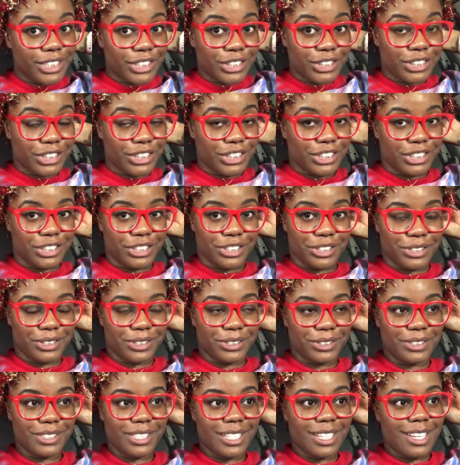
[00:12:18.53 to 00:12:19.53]
to
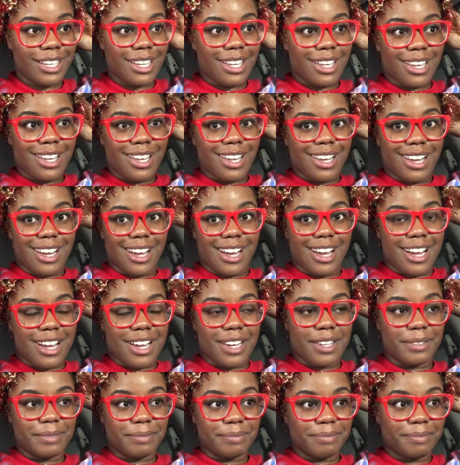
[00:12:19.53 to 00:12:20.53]
do,
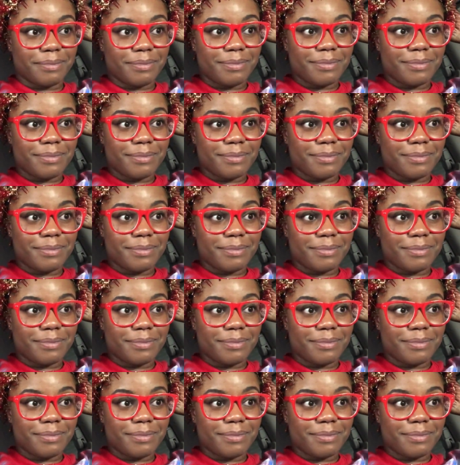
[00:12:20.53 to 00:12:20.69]
I'm